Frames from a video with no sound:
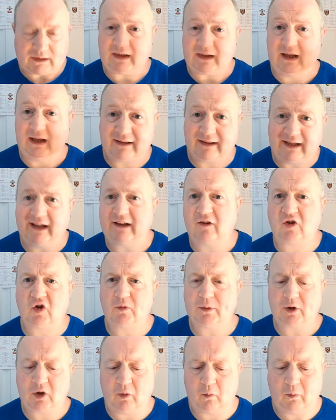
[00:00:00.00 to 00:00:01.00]
Italian
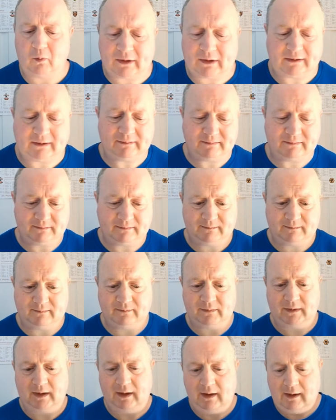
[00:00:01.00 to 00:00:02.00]
Super Cup winner.
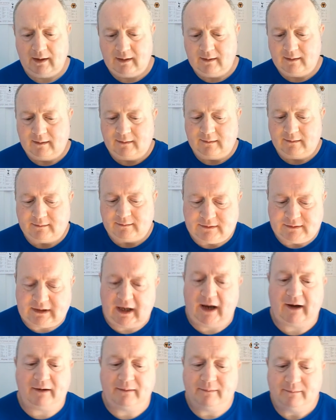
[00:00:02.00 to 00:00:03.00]

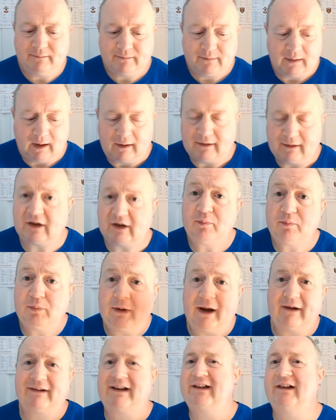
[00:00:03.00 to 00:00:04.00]
Now, this
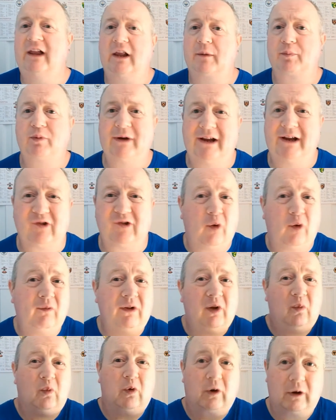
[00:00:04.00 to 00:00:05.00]
player's getting a lot of praise over the
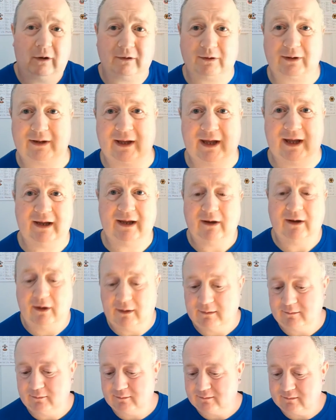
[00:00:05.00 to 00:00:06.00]
world, okay?
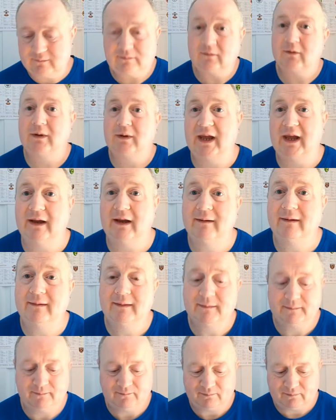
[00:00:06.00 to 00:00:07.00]
Okay.
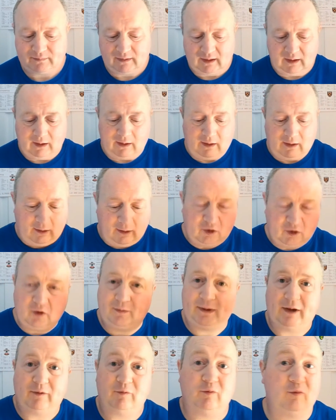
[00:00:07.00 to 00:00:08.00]
I've done a
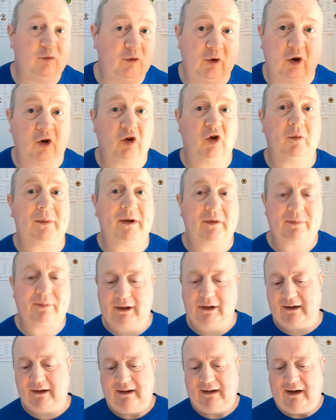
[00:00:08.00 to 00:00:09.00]
bit of looking up this
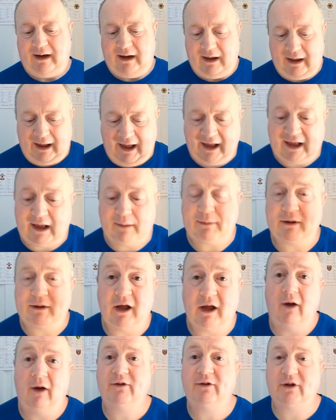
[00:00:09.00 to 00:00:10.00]
player. I gotta be
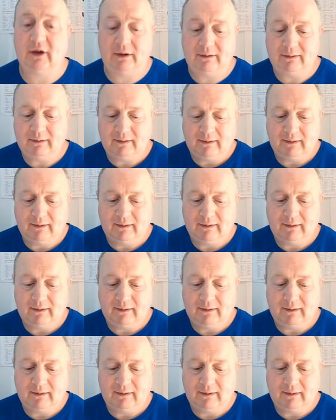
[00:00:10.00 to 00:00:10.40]
honest with you.